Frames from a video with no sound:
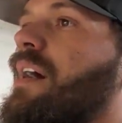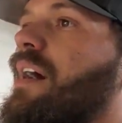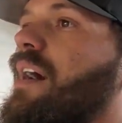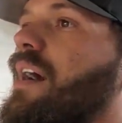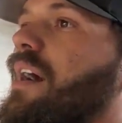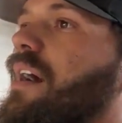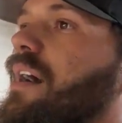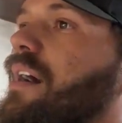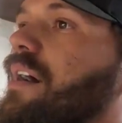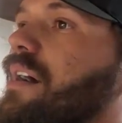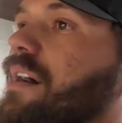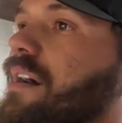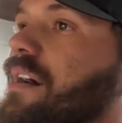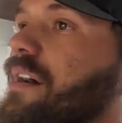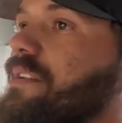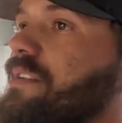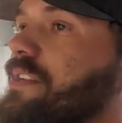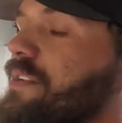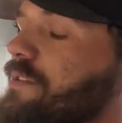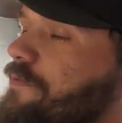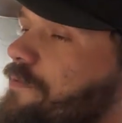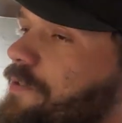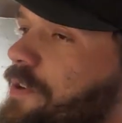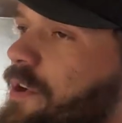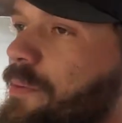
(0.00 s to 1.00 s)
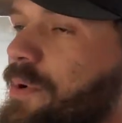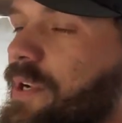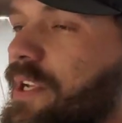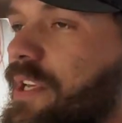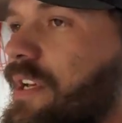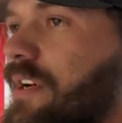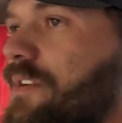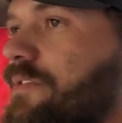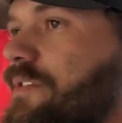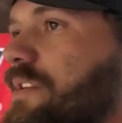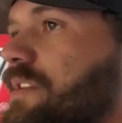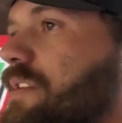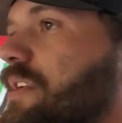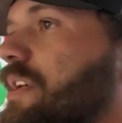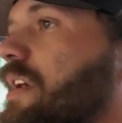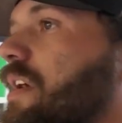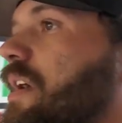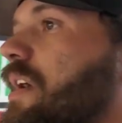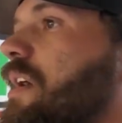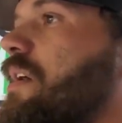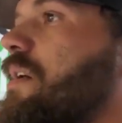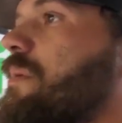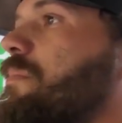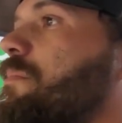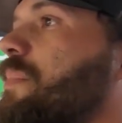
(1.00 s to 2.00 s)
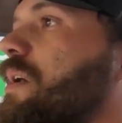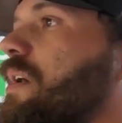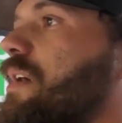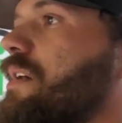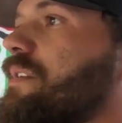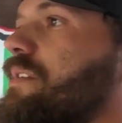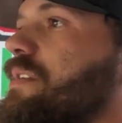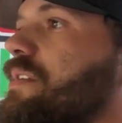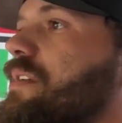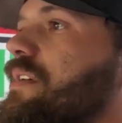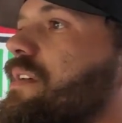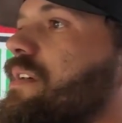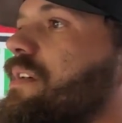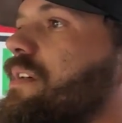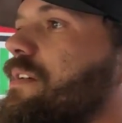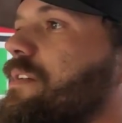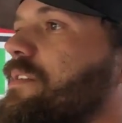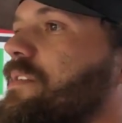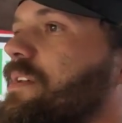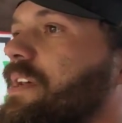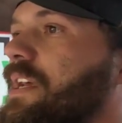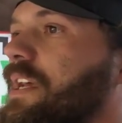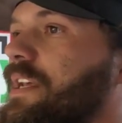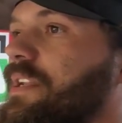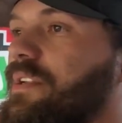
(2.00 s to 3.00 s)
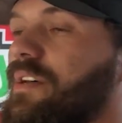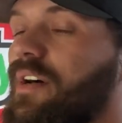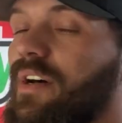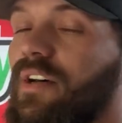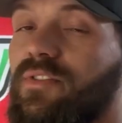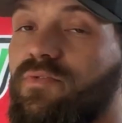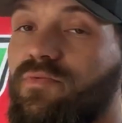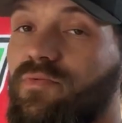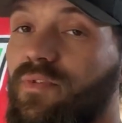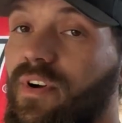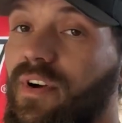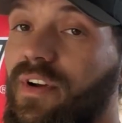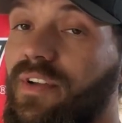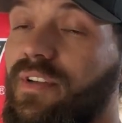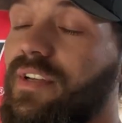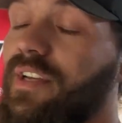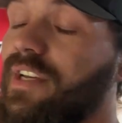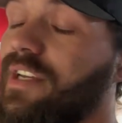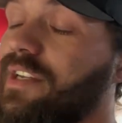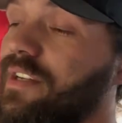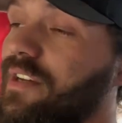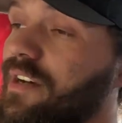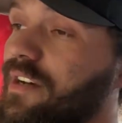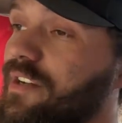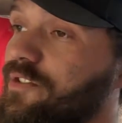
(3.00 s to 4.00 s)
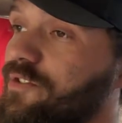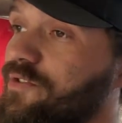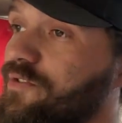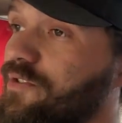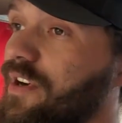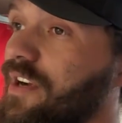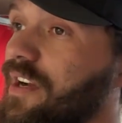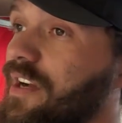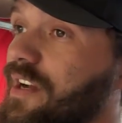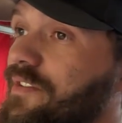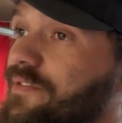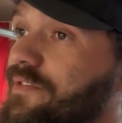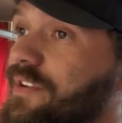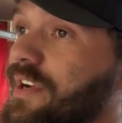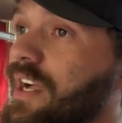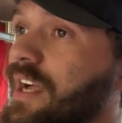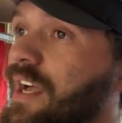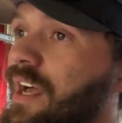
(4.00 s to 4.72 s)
I didn't film any of it, but it does run, it does drive.